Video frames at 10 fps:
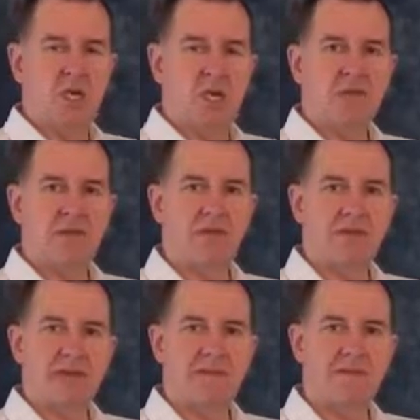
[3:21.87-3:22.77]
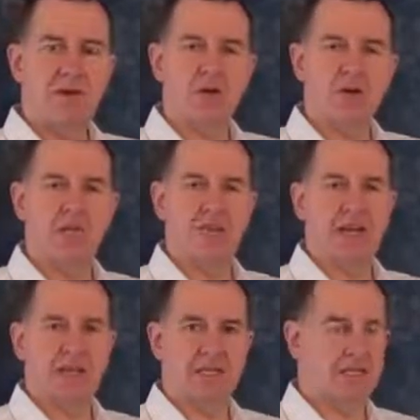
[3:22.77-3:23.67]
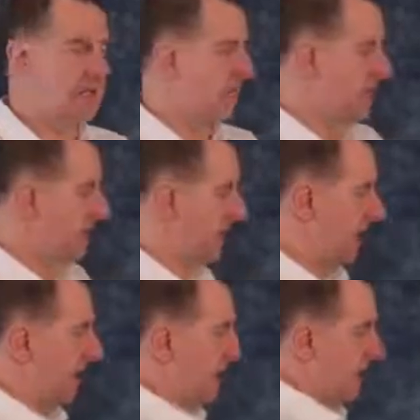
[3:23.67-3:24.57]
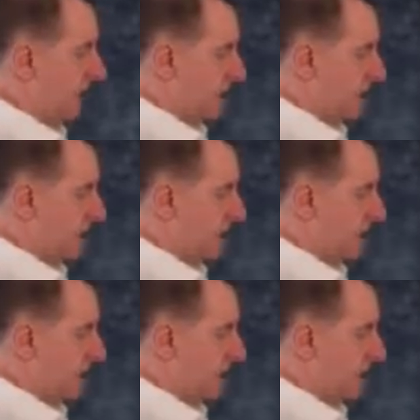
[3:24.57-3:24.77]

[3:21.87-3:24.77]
with their first phase. Now,